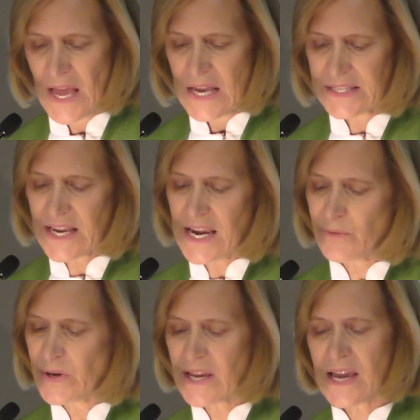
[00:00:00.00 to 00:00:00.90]
saying
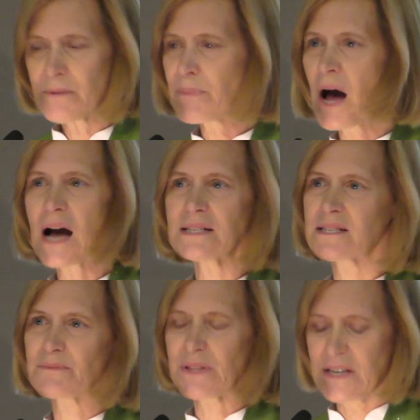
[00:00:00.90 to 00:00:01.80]
we can't
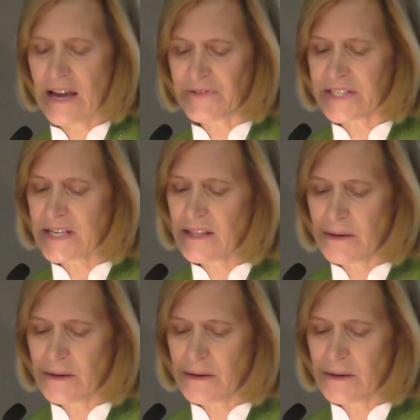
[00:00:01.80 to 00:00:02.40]
possibly have seen